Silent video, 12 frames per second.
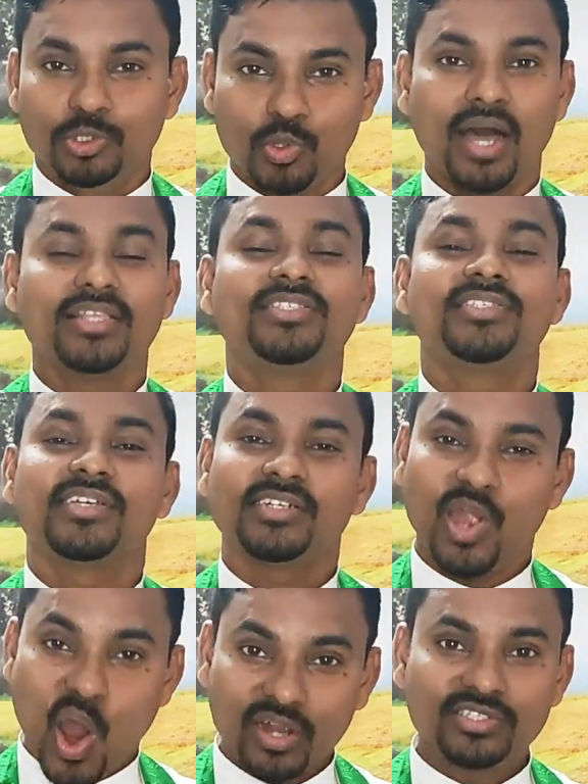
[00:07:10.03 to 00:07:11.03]
to answer
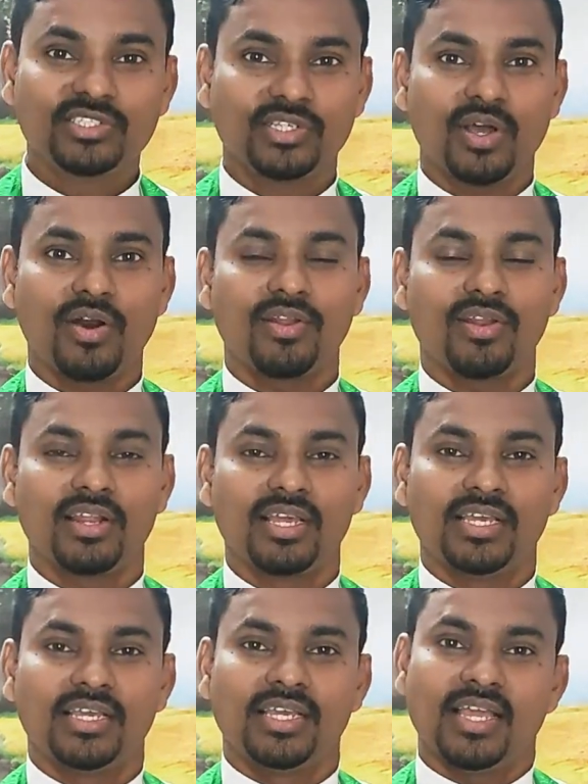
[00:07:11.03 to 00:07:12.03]
God's call
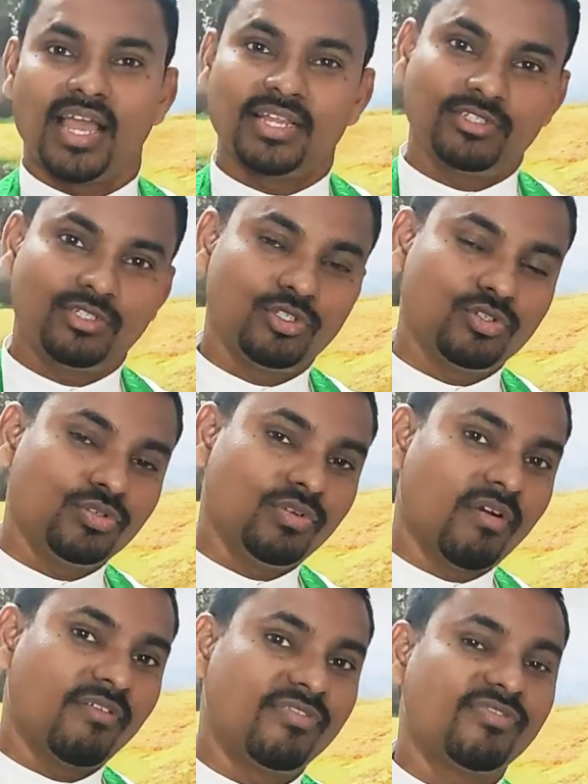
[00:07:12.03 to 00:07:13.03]
and
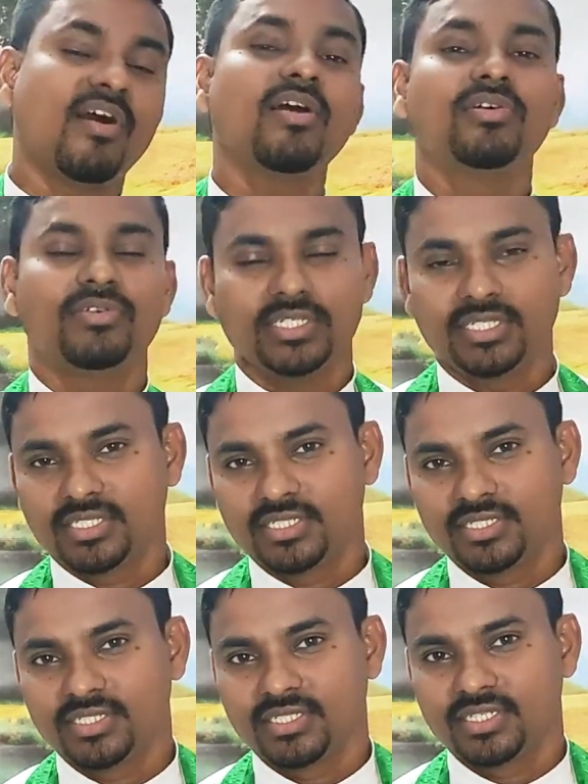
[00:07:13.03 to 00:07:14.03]
to follow it.